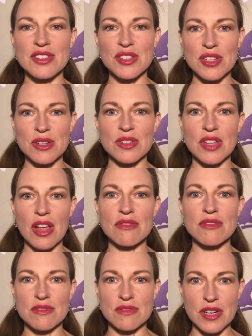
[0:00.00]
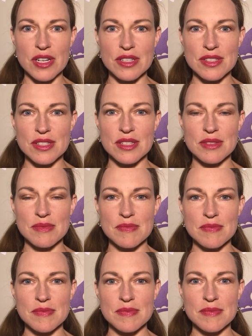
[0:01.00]
to yourself first.
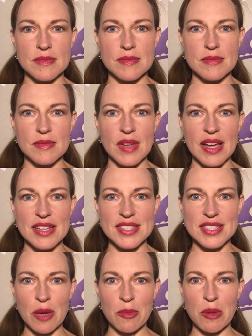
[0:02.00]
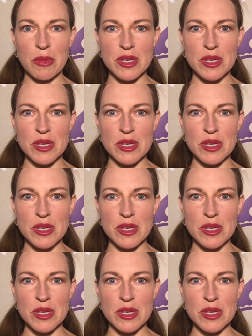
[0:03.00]
Step number